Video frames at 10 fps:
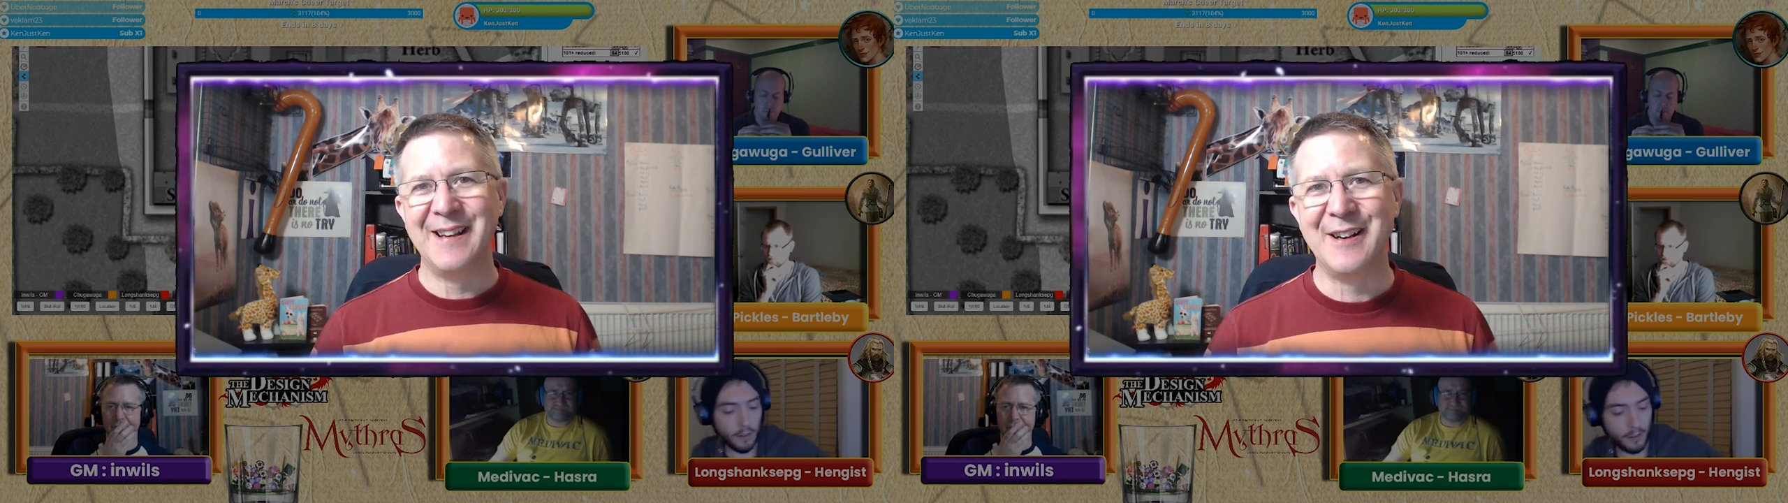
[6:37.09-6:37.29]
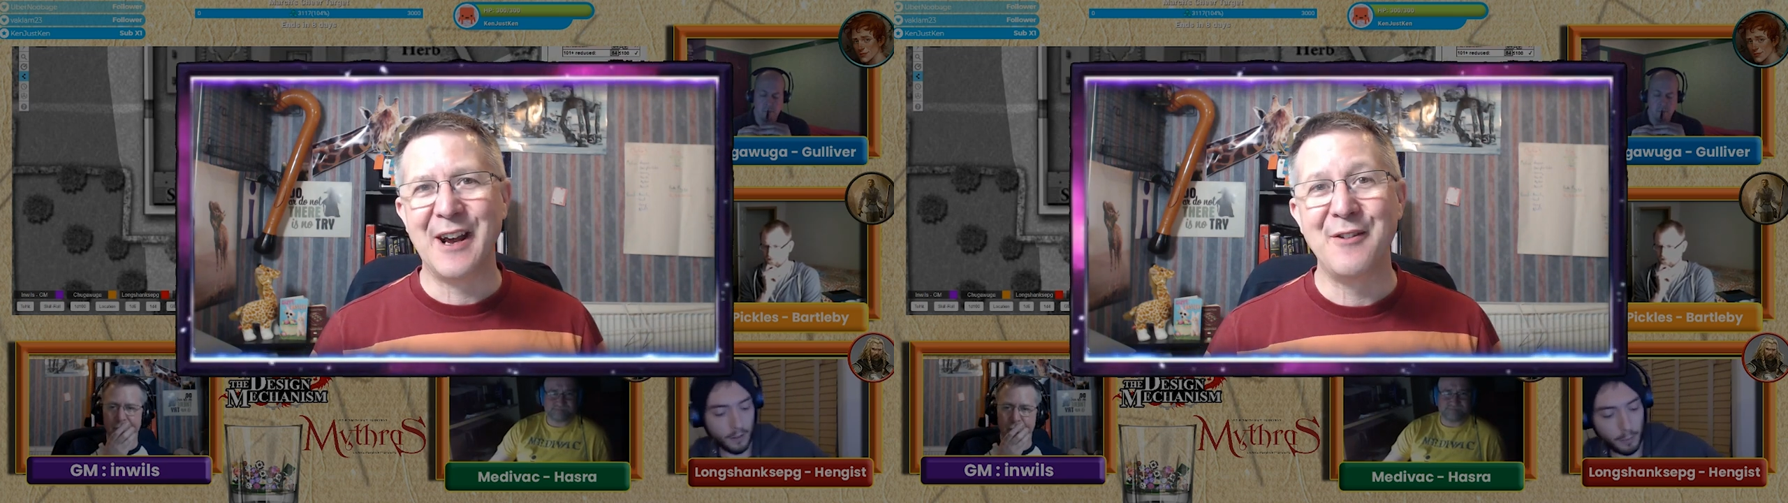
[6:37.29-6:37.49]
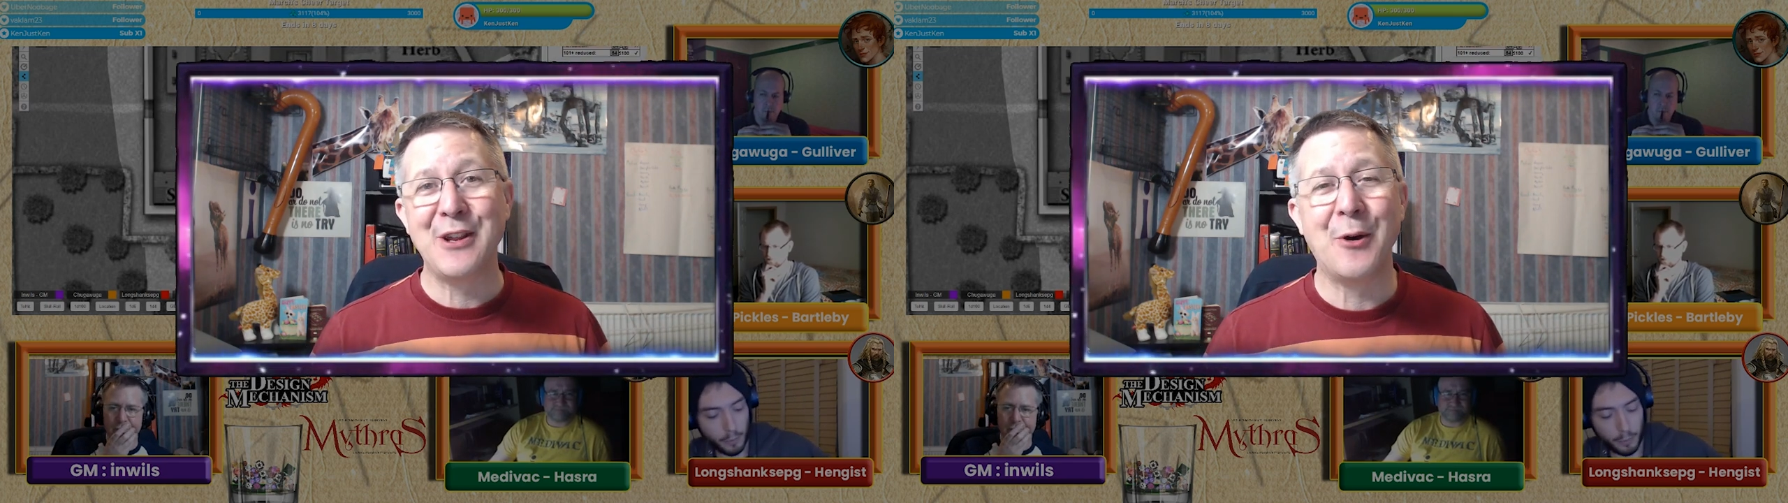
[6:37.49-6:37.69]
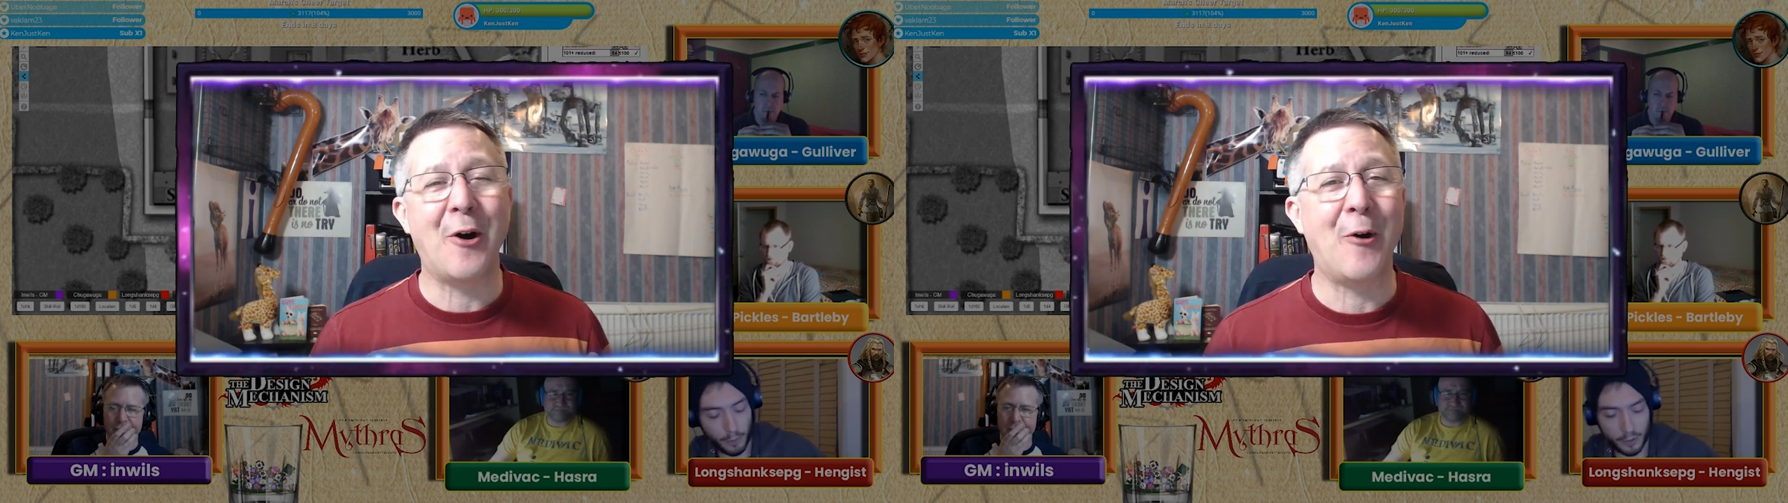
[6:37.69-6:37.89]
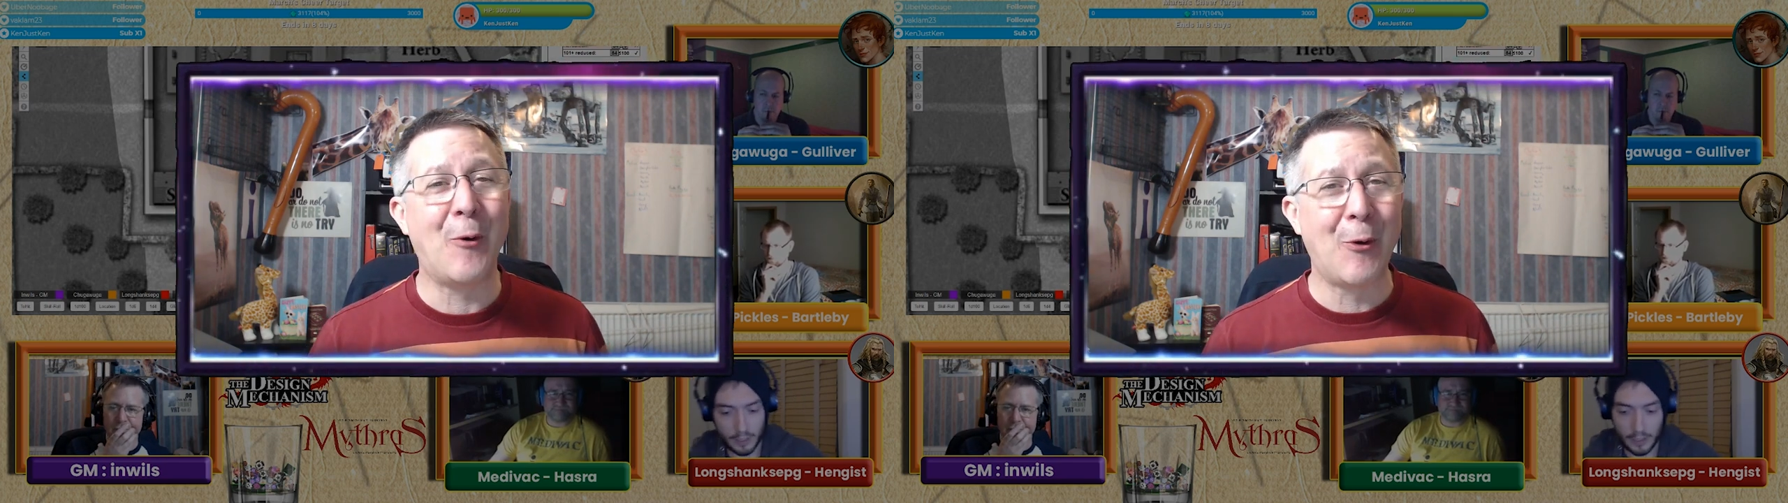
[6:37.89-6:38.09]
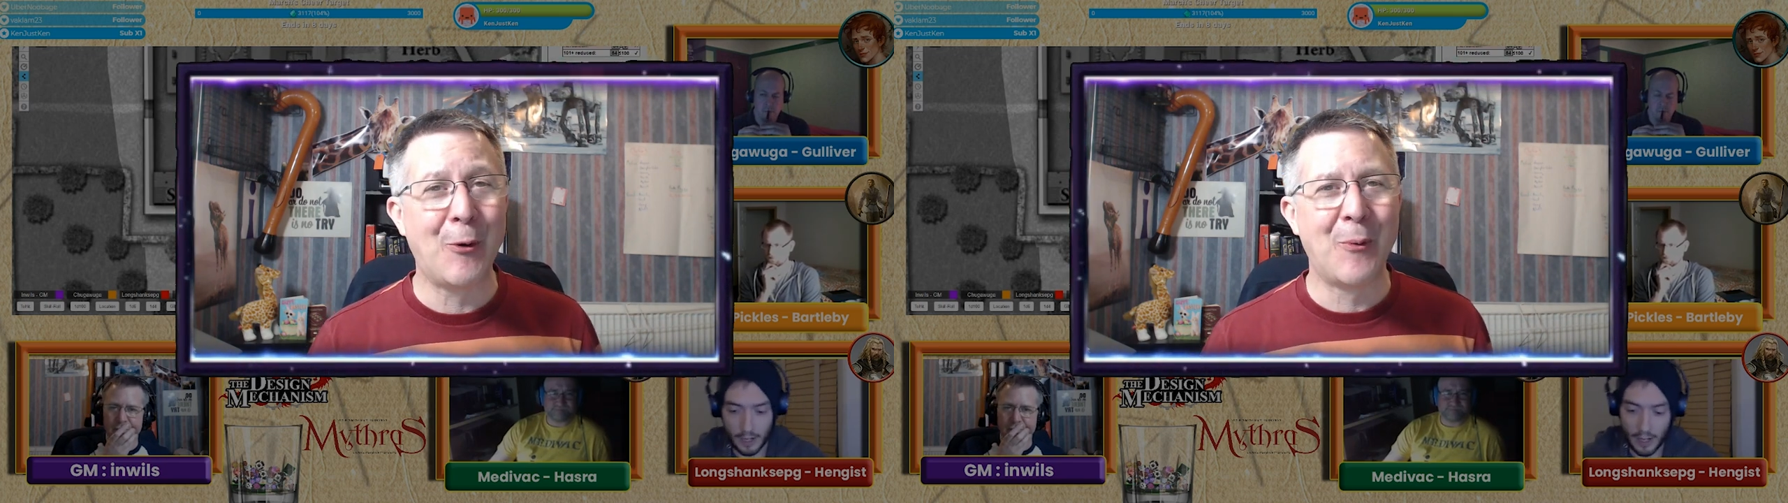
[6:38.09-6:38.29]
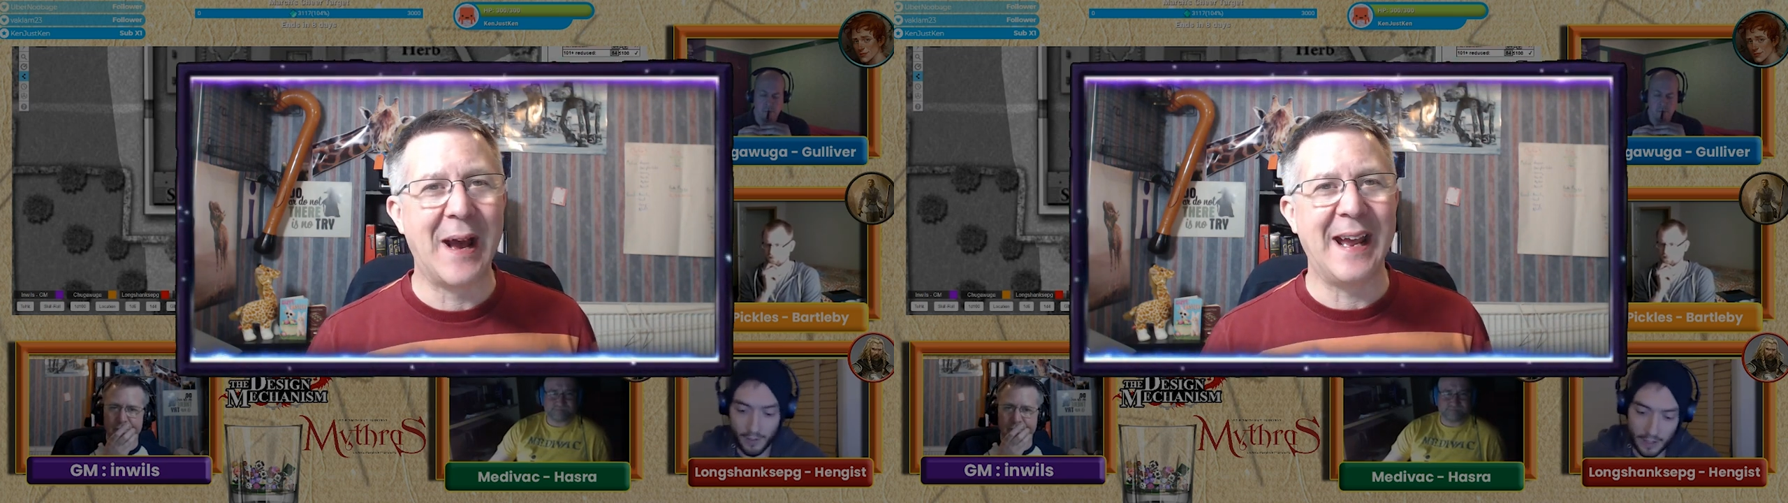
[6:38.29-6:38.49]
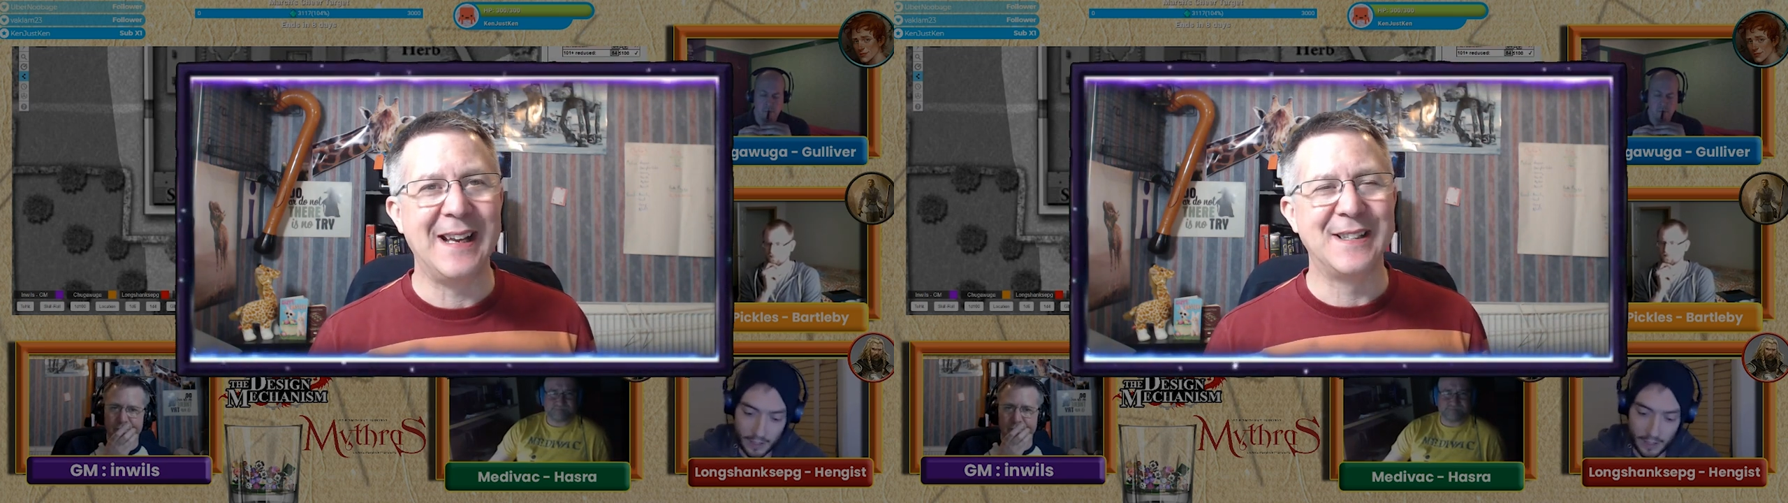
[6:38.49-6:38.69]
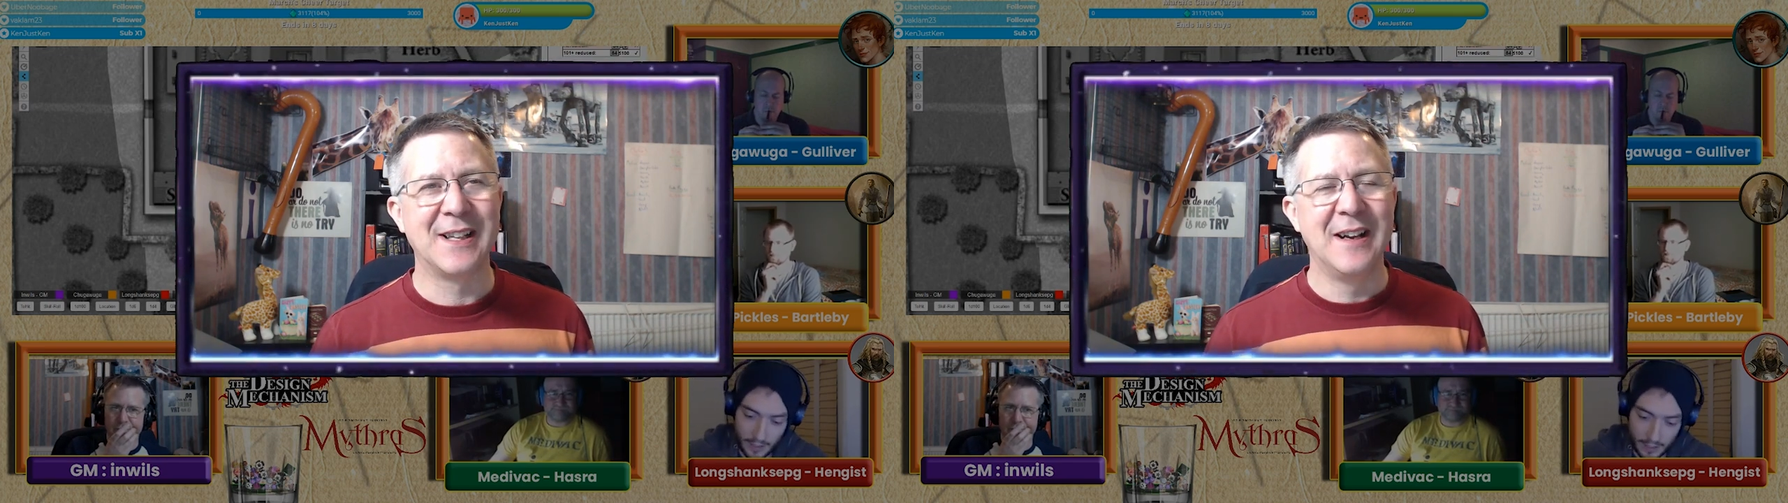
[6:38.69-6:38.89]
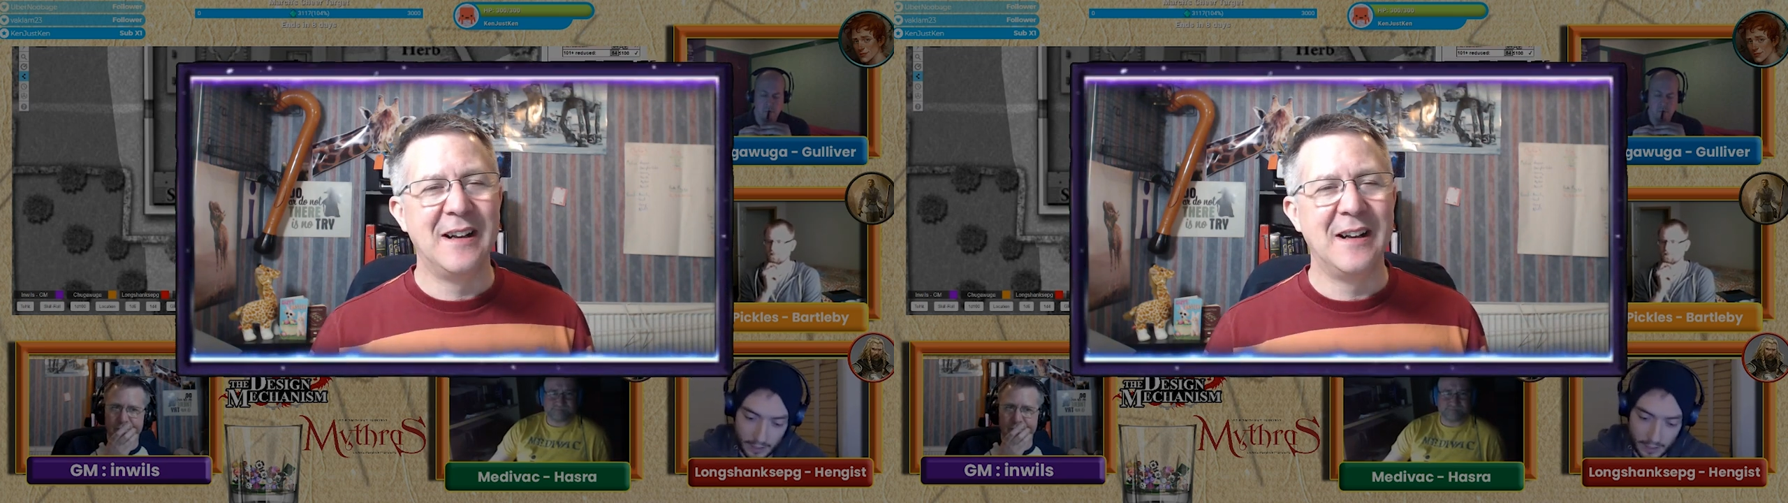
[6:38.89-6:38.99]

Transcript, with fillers: You know, you're always